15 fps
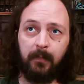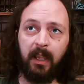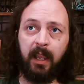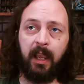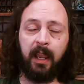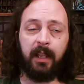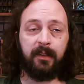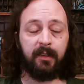
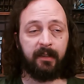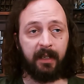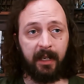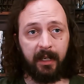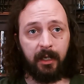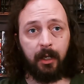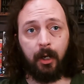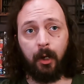And
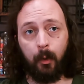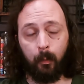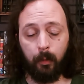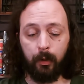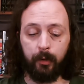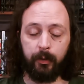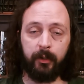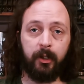today
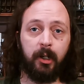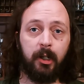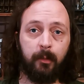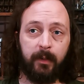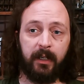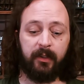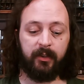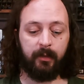we're going to talk
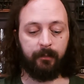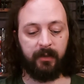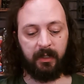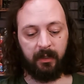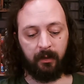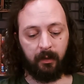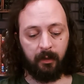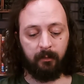about
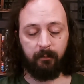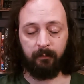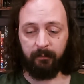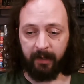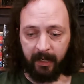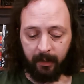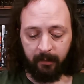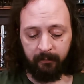something
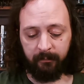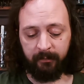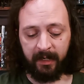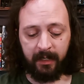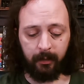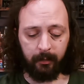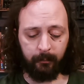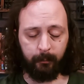of
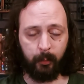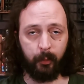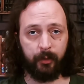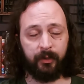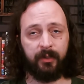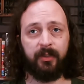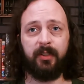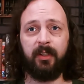vital
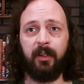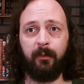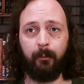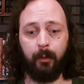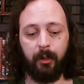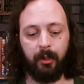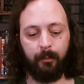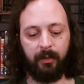importance. If
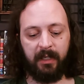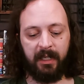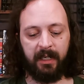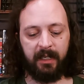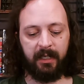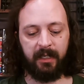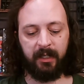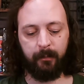we're going to
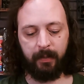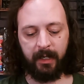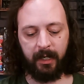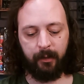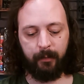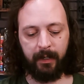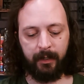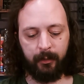play in a
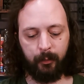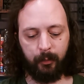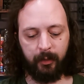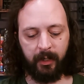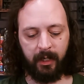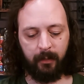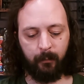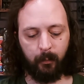piratical
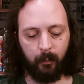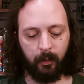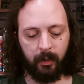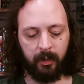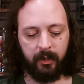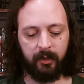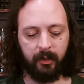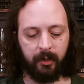game, we're
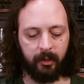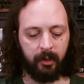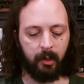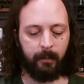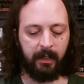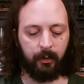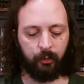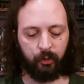going to talk
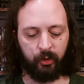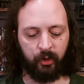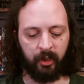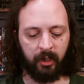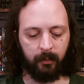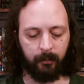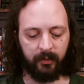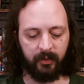about
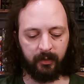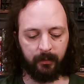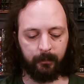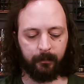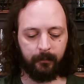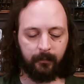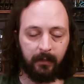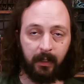ships.
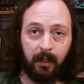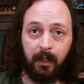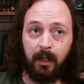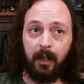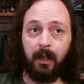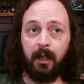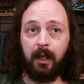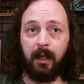
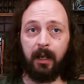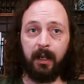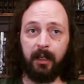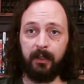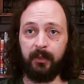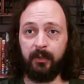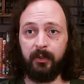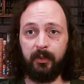
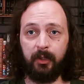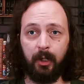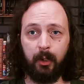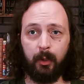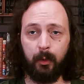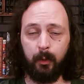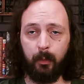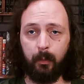
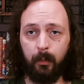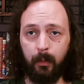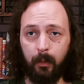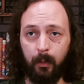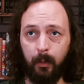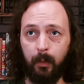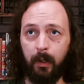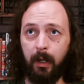So,
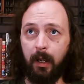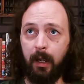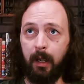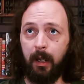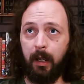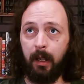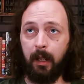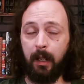
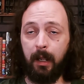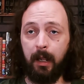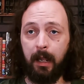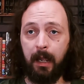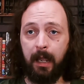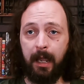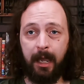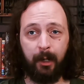
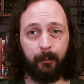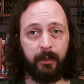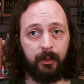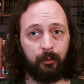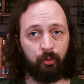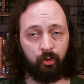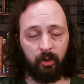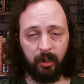how do we
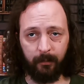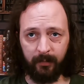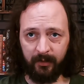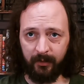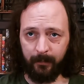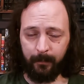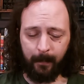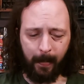use
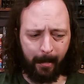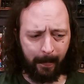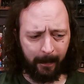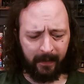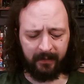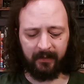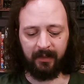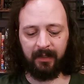ships?
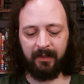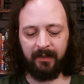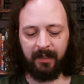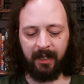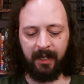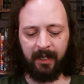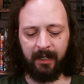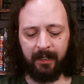This is
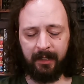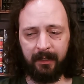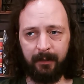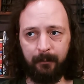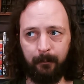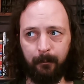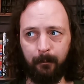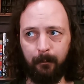
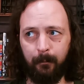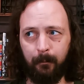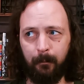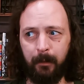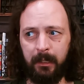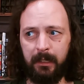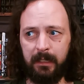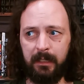a
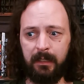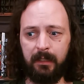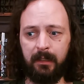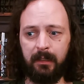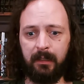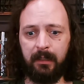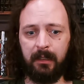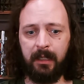really
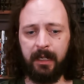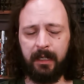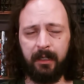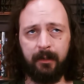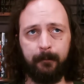like